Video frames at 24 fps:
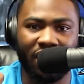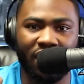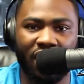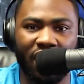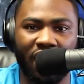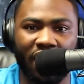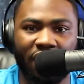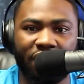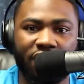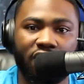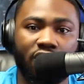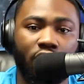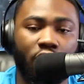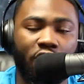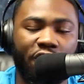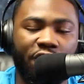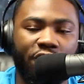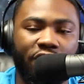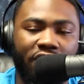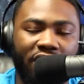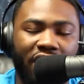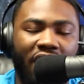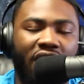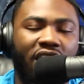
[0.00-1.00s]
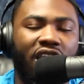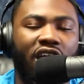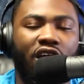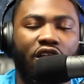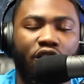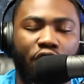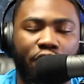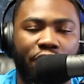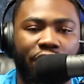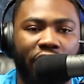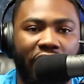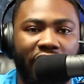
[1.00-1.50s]
not
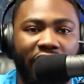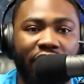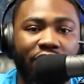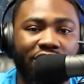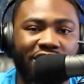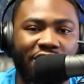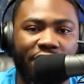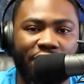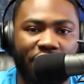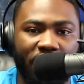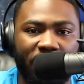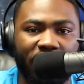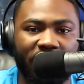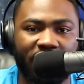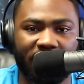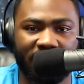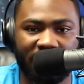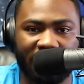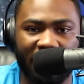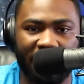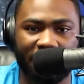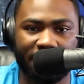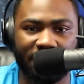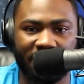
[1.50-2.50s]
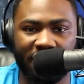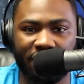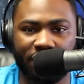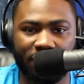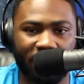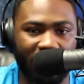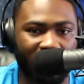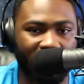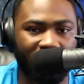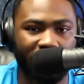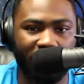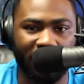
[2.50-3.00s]
glorified. He was a very good slot
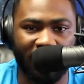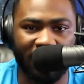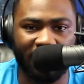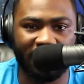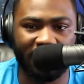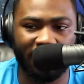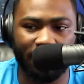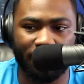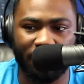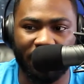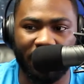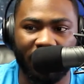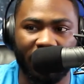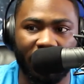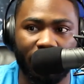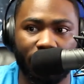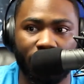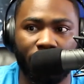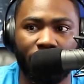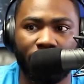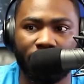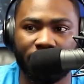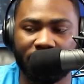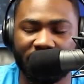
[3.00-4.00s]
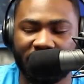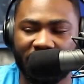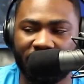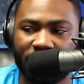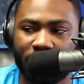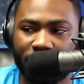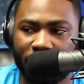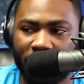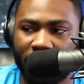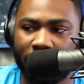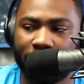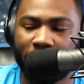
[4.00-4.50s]
receiver. I don't think he should have been the number one
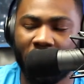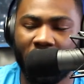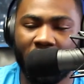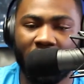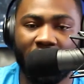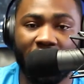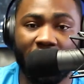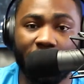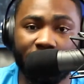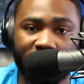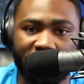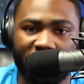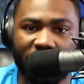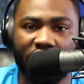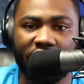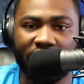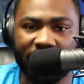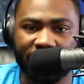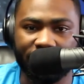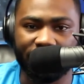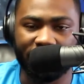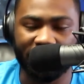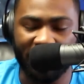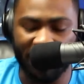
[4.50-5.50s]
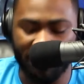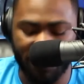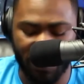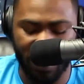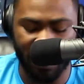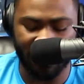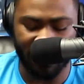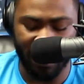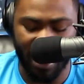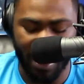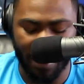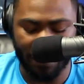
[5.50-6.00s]
receiver, but he was a very good
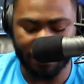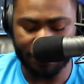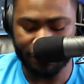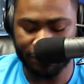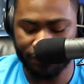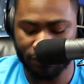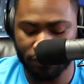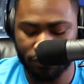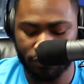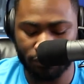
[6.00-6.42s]
receiver at that.